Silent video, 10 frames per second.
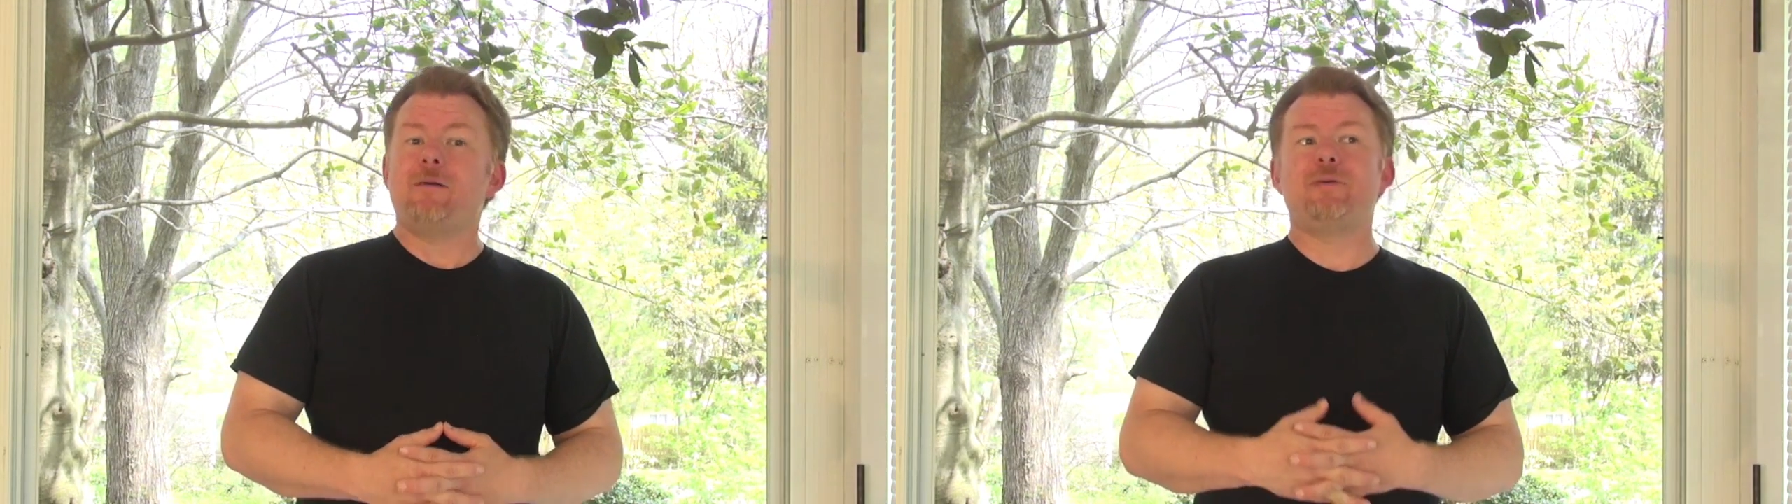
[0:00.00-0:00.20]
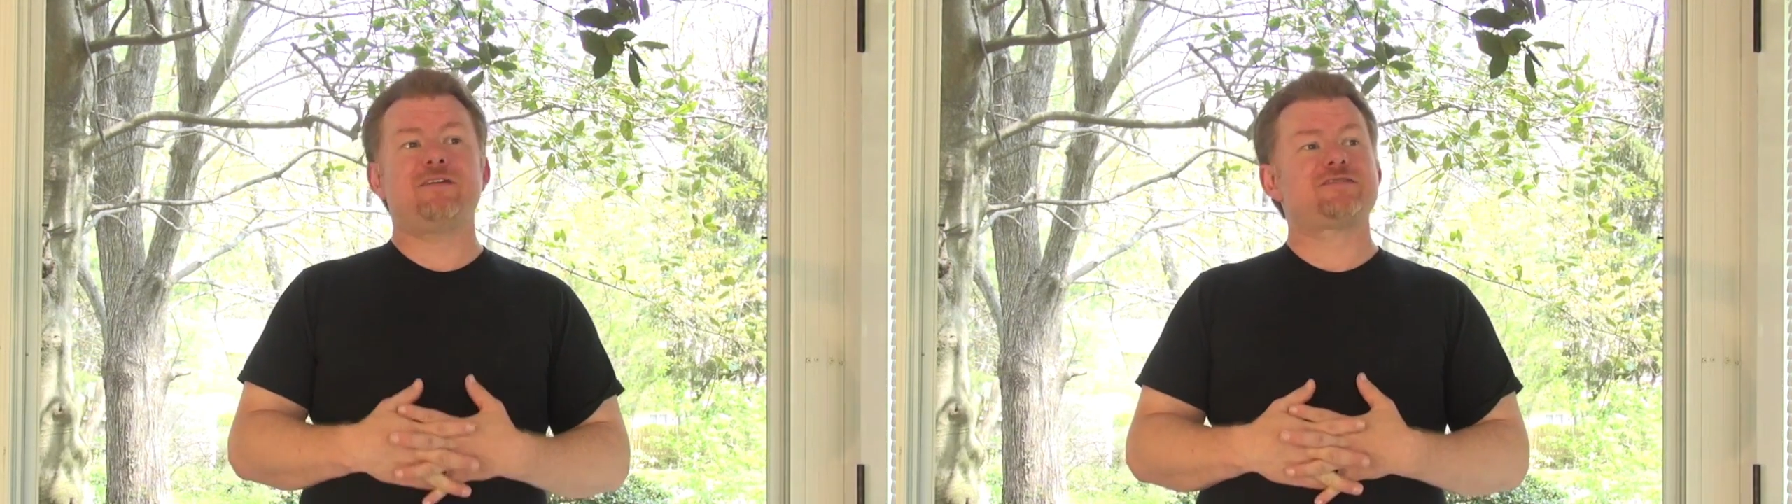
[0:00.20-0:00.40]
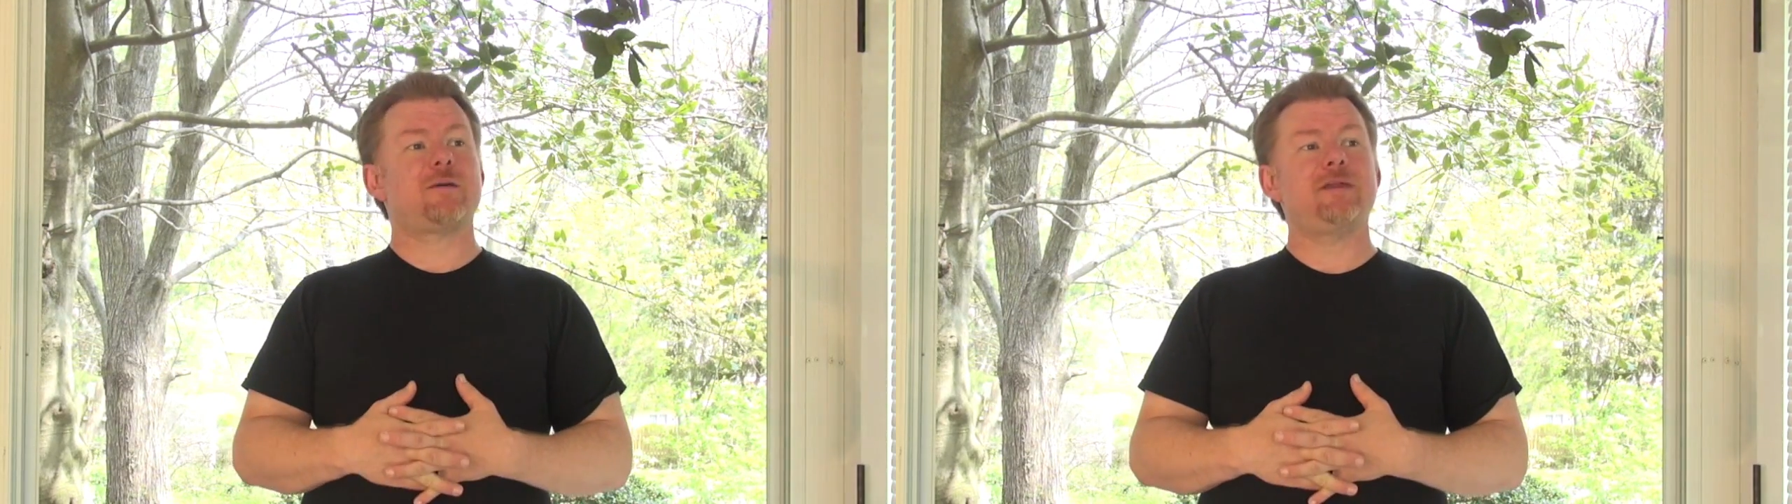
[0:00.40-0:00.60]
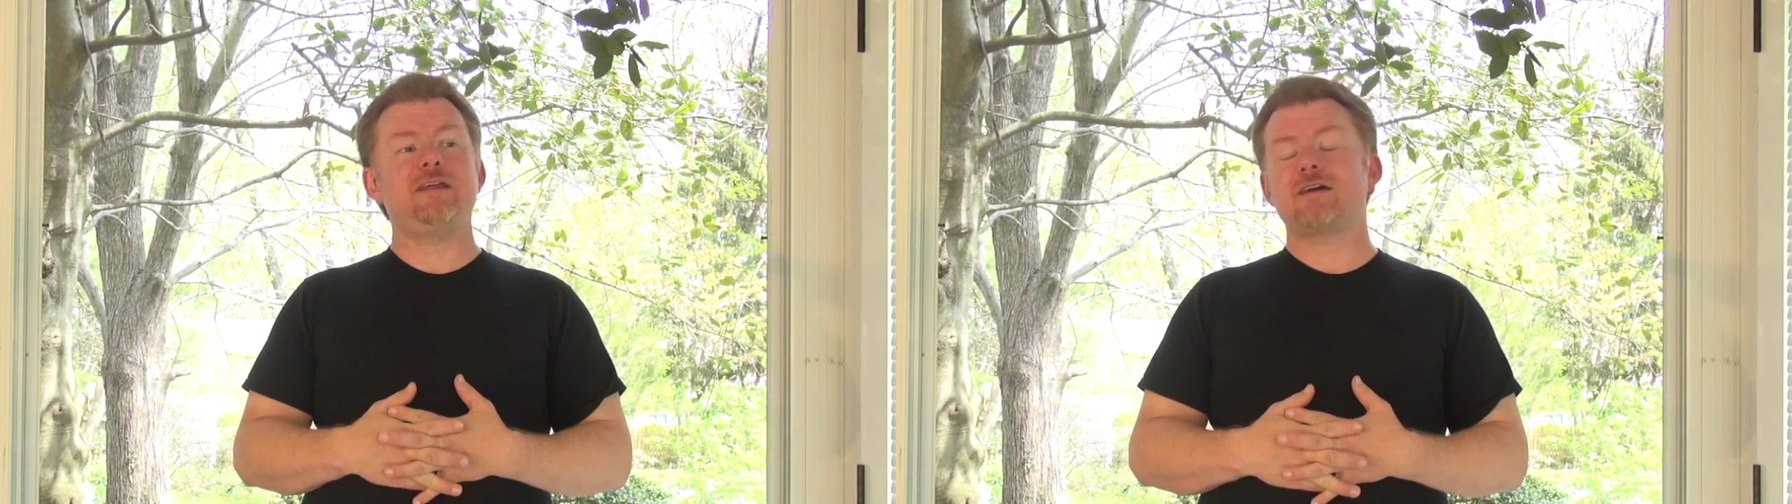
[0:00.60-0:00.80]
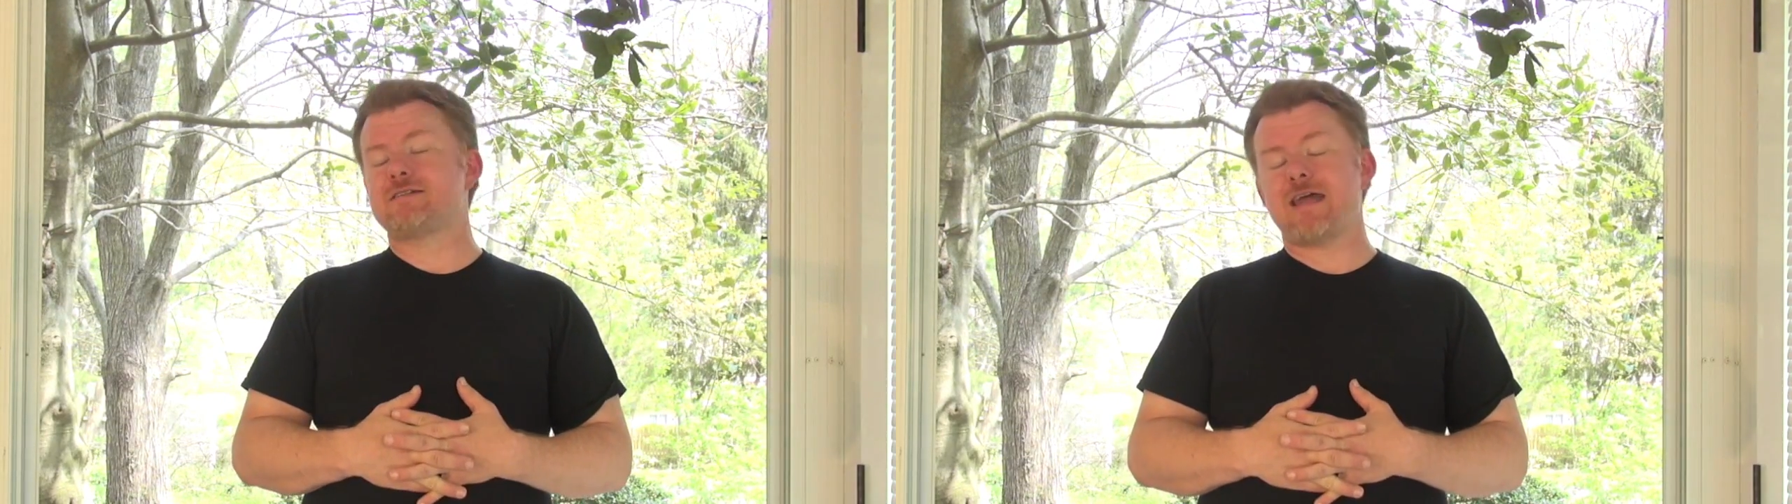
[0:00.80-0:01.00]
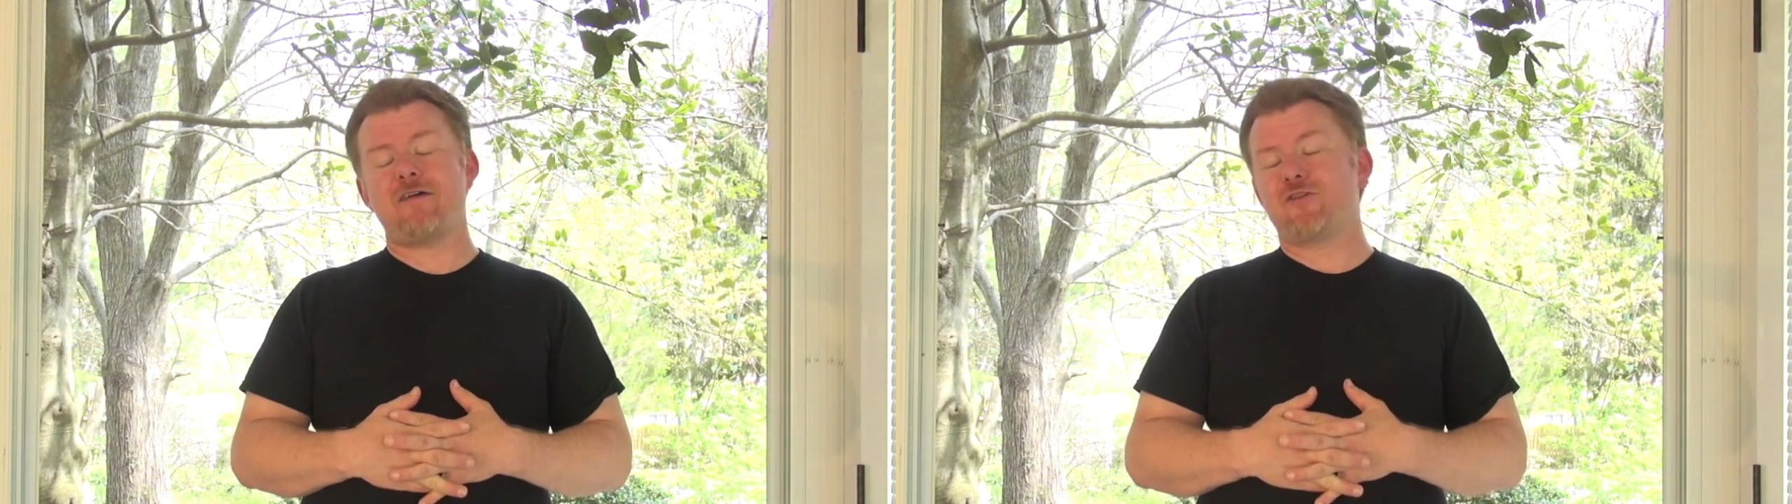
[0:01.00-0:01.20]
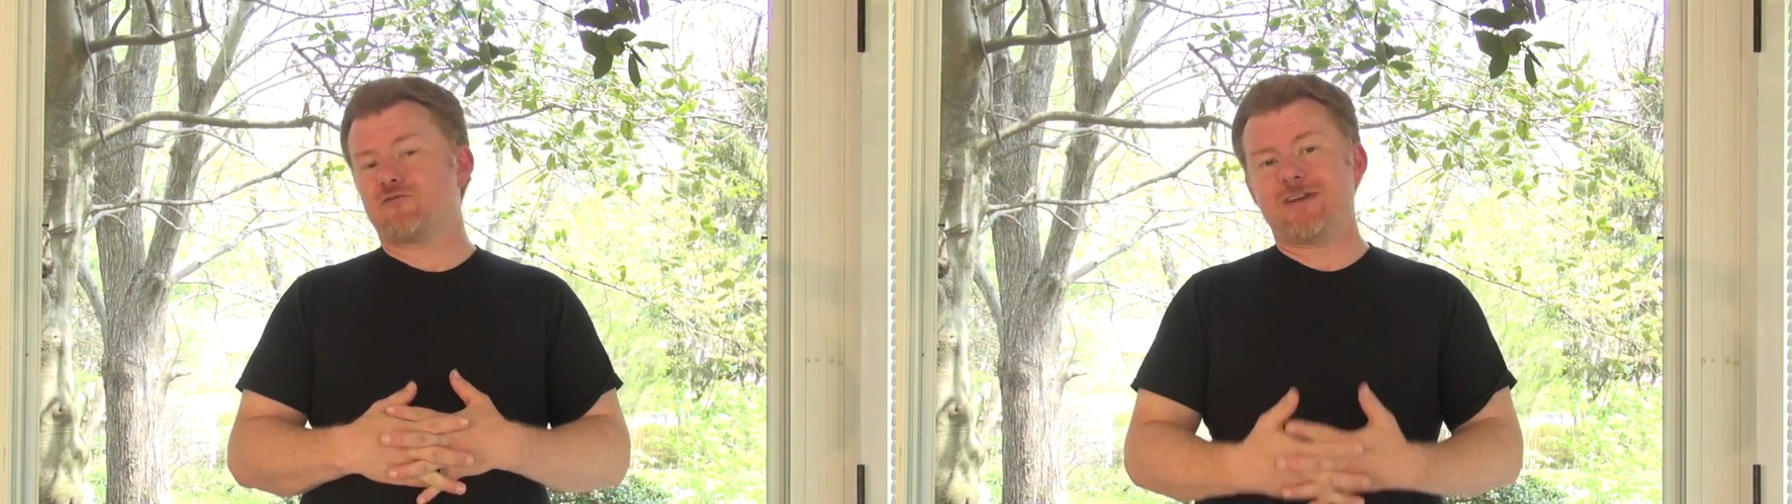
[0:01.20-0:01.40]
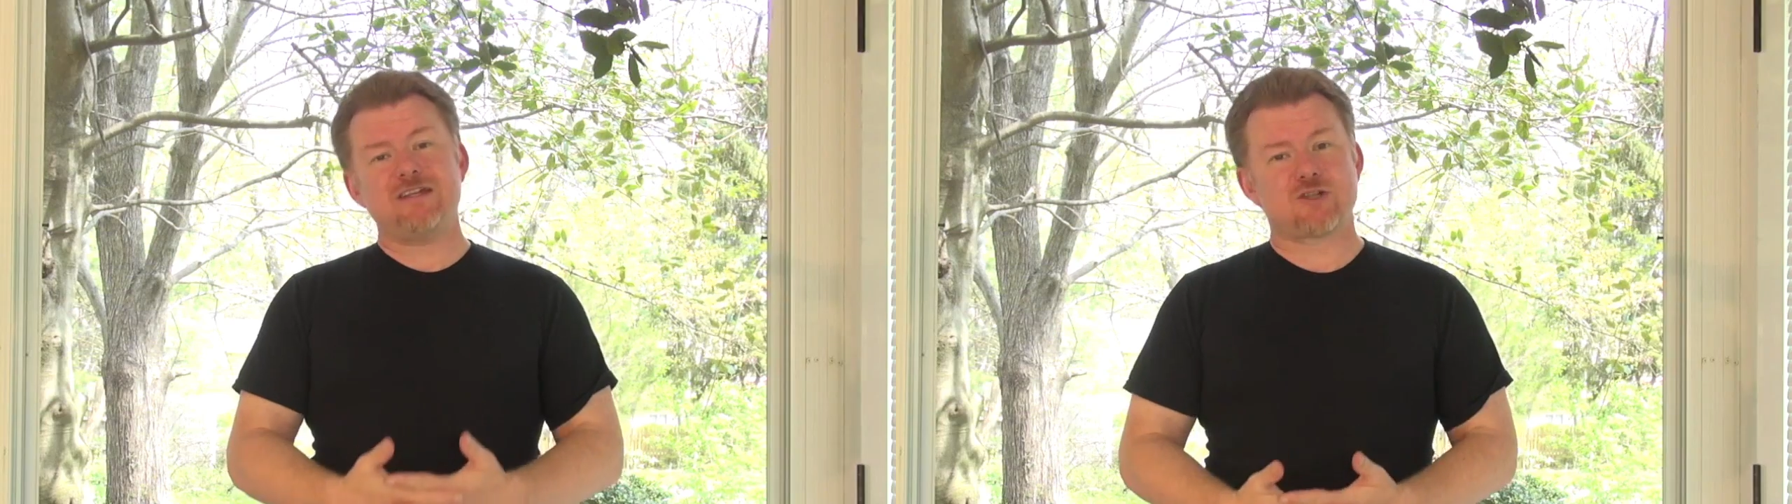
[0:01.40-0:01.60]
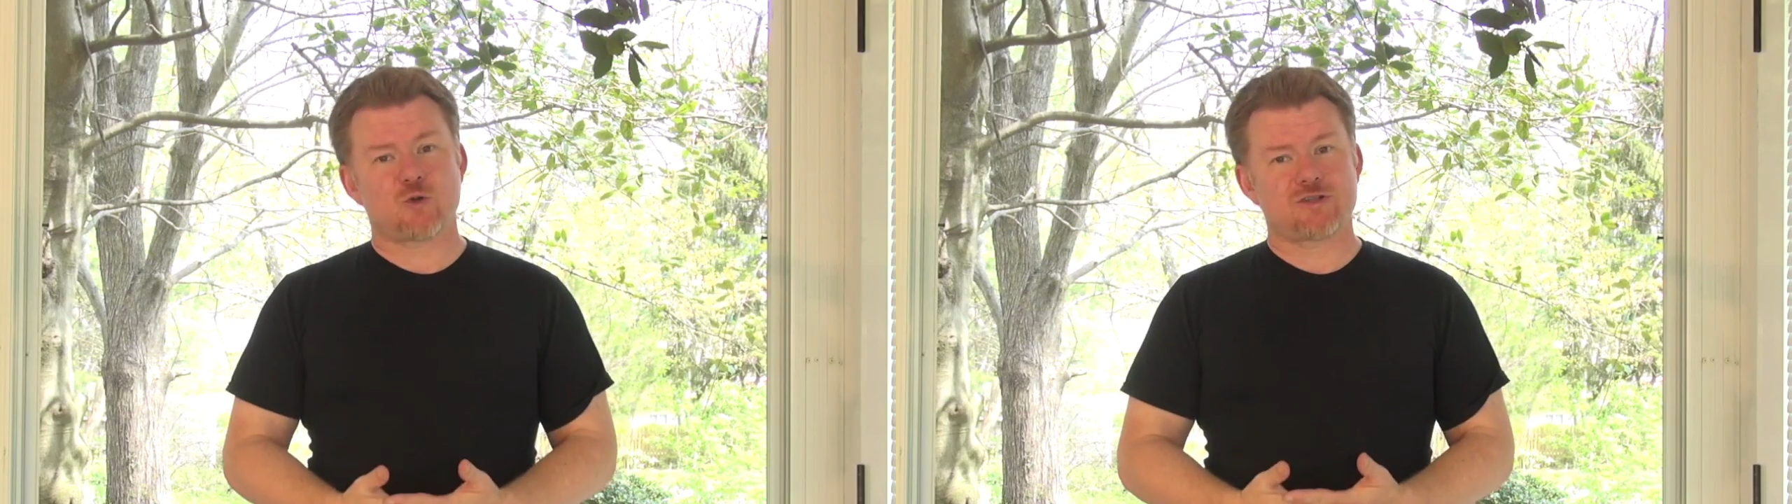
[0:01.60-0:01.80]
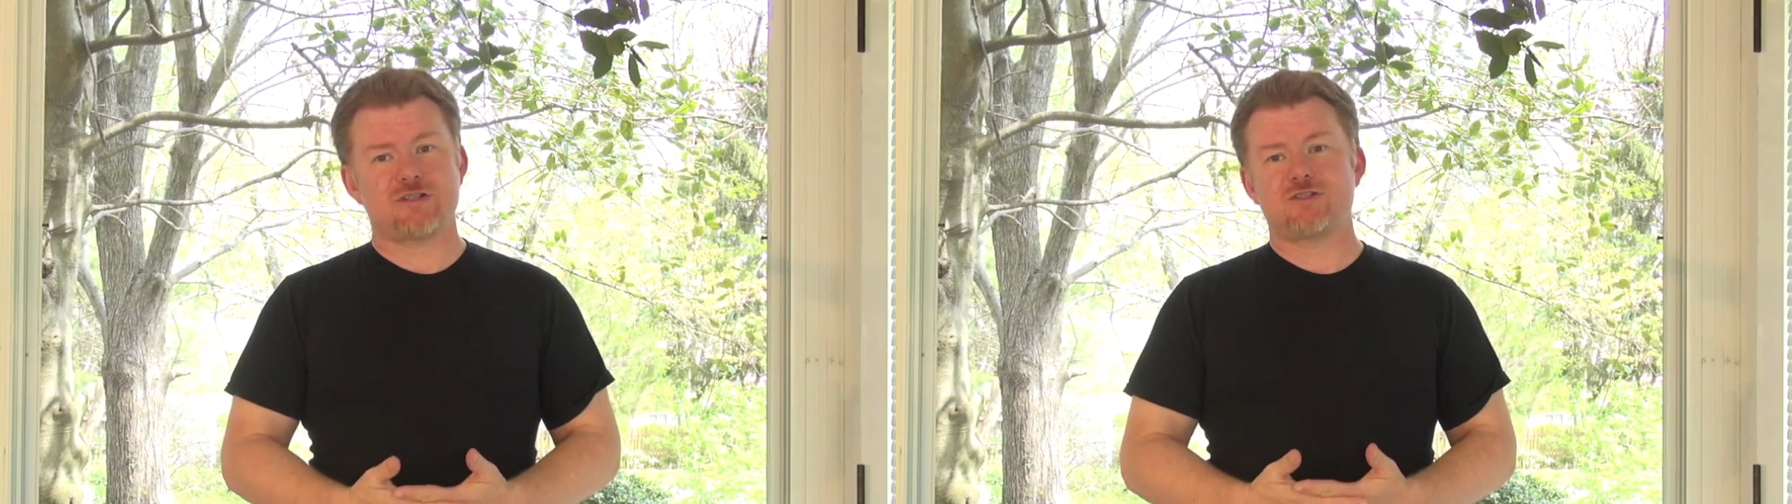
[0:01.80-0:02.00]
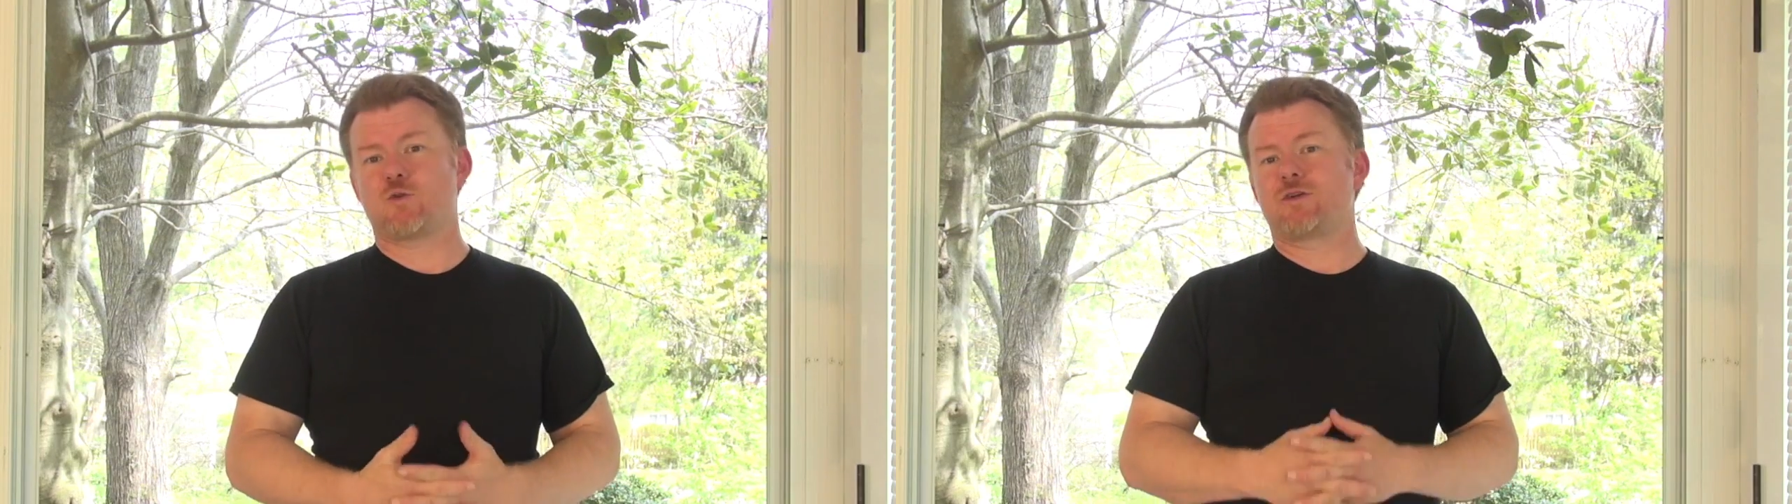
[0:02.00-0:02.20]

but if somebody doesn't have the resources